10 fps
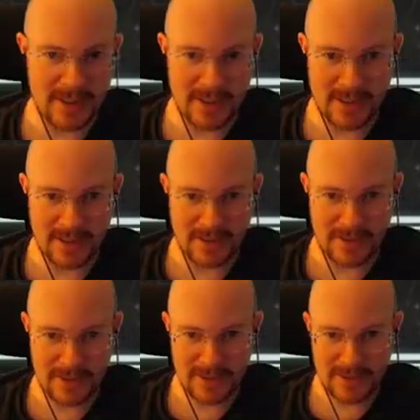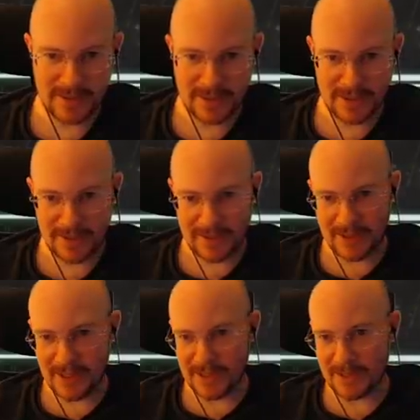Is that how that goes?
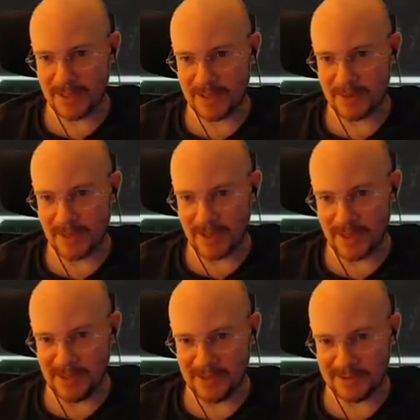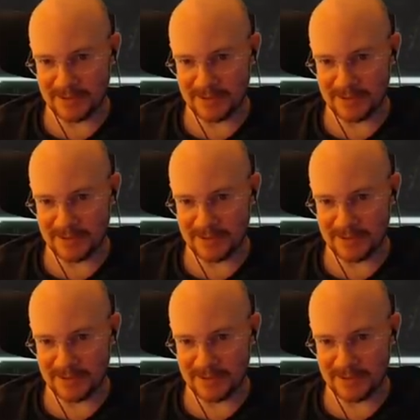That's that's what I got.